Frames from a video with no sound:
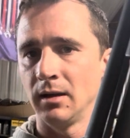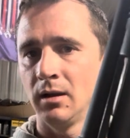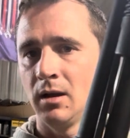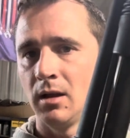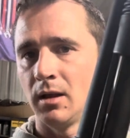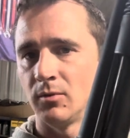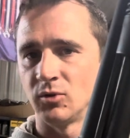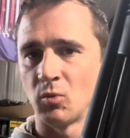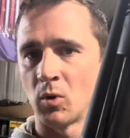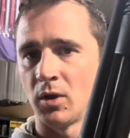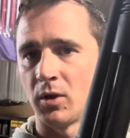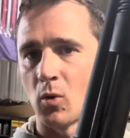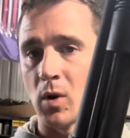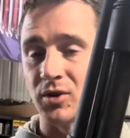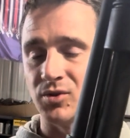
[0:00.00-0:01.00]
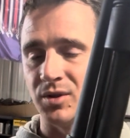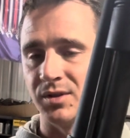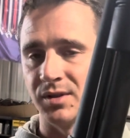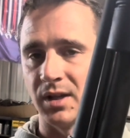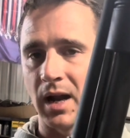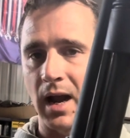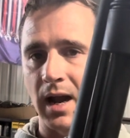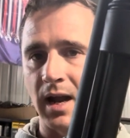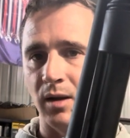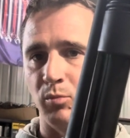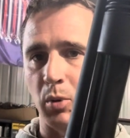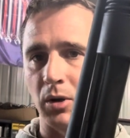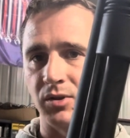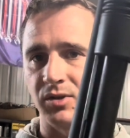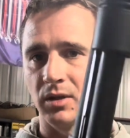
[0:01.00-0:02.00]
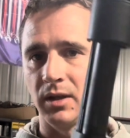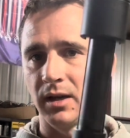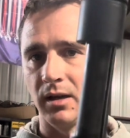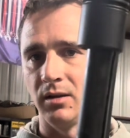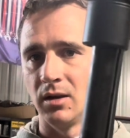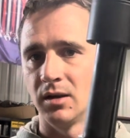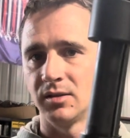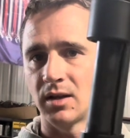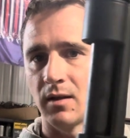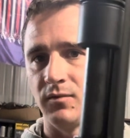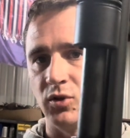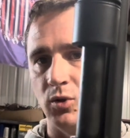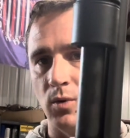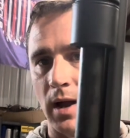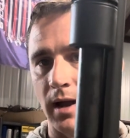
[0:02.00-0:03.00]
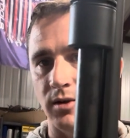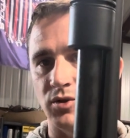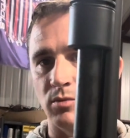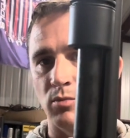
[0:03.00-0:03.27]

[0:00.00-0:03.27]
That was one of the questions that I had personally. It does have 2 action